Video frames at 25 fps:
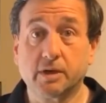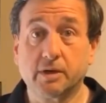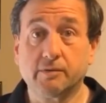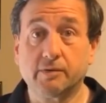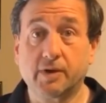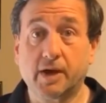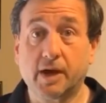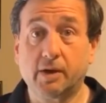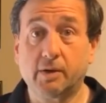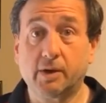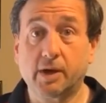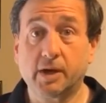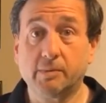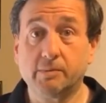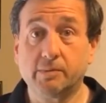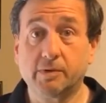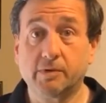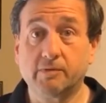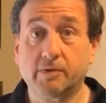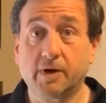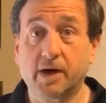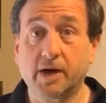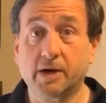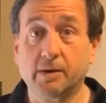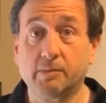of how
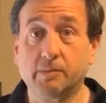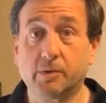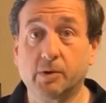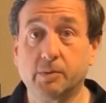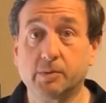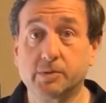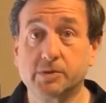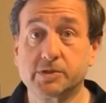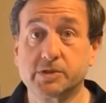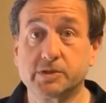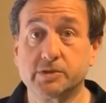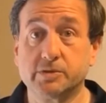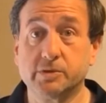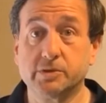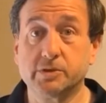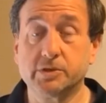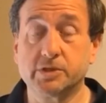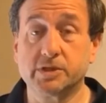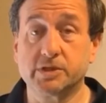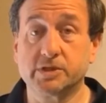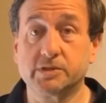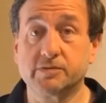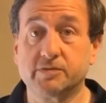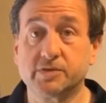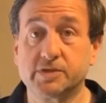Imprivata Mobile
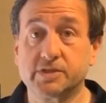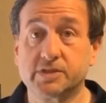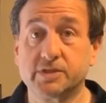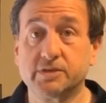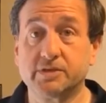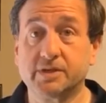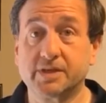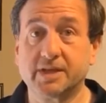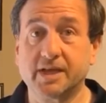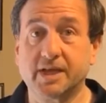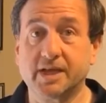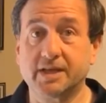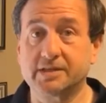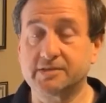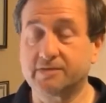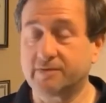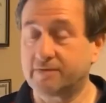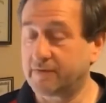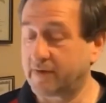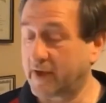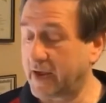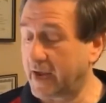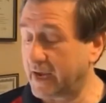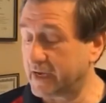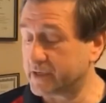Solutions facilitates
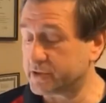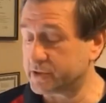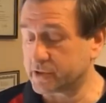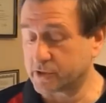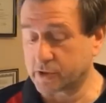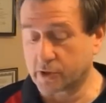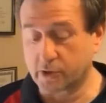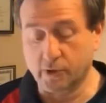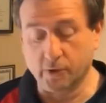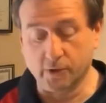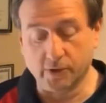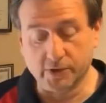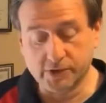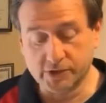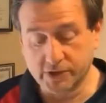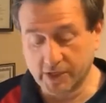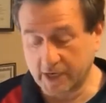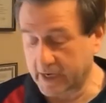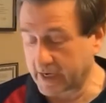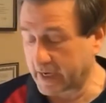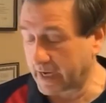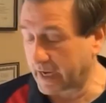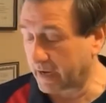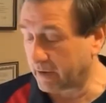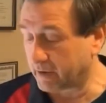fast, secure
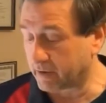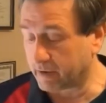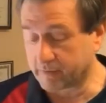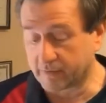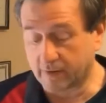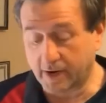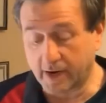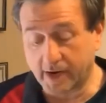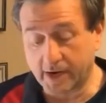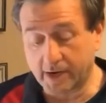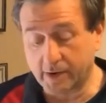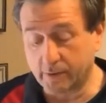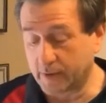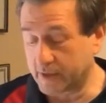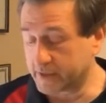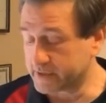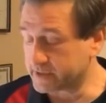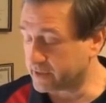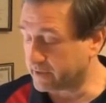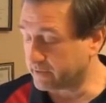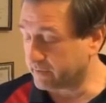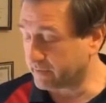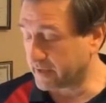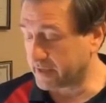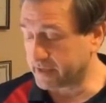checkout of
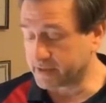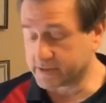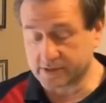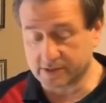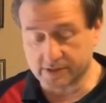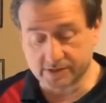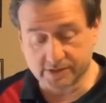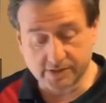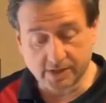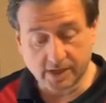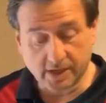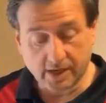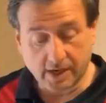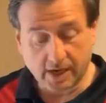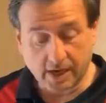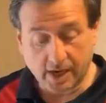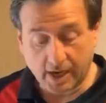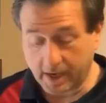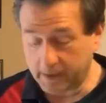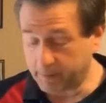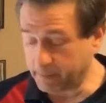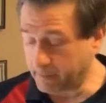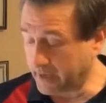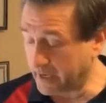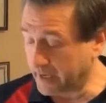iOS devices,
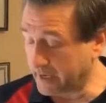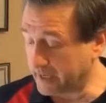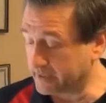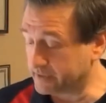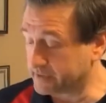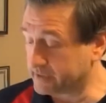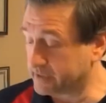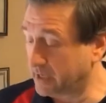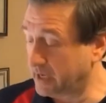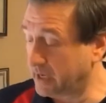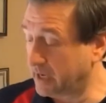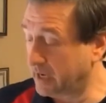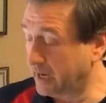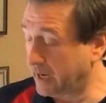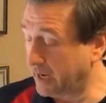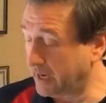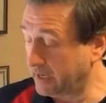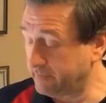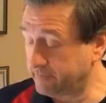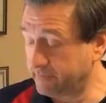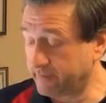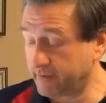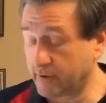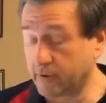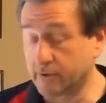iPads,
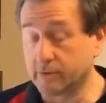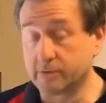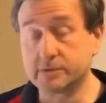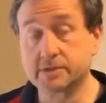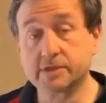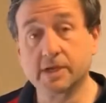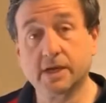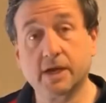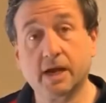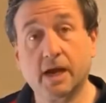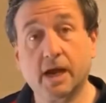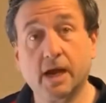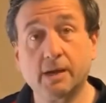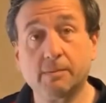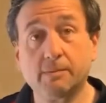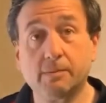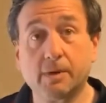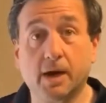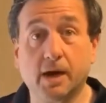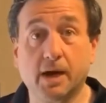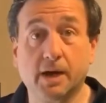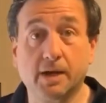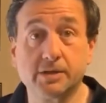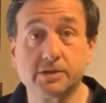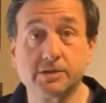iPhones, and
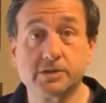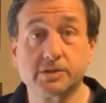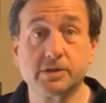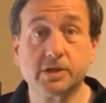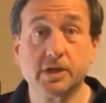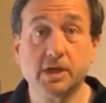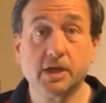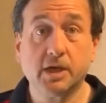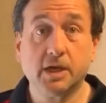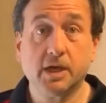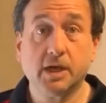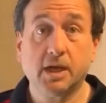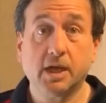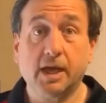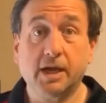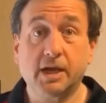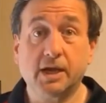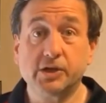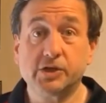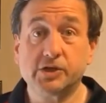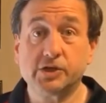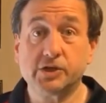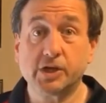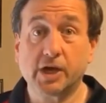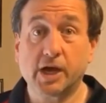iPods in
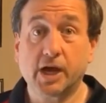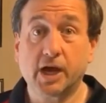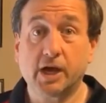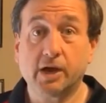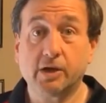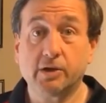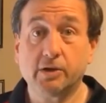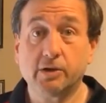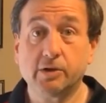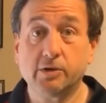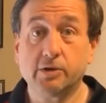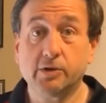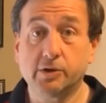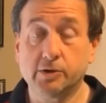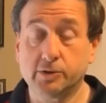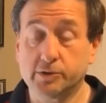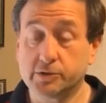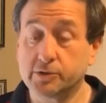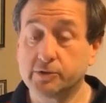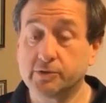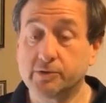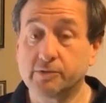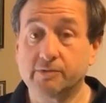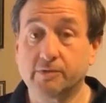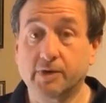a shared
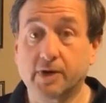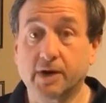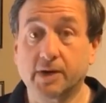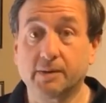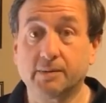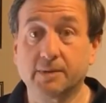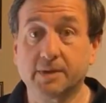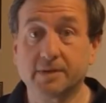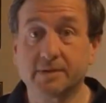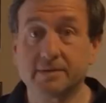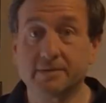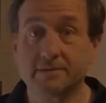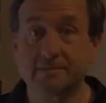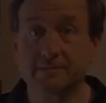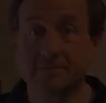user environment.